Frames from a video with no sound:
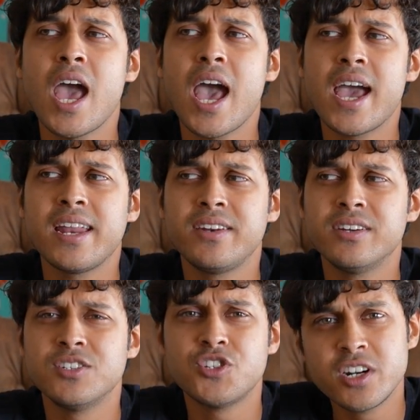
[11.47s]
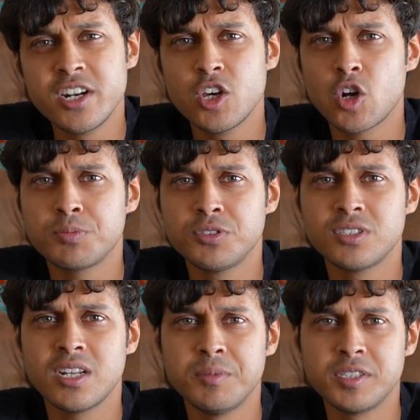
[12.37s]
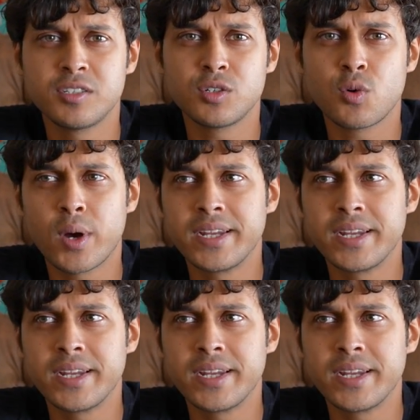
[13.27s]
and generally your options are limited to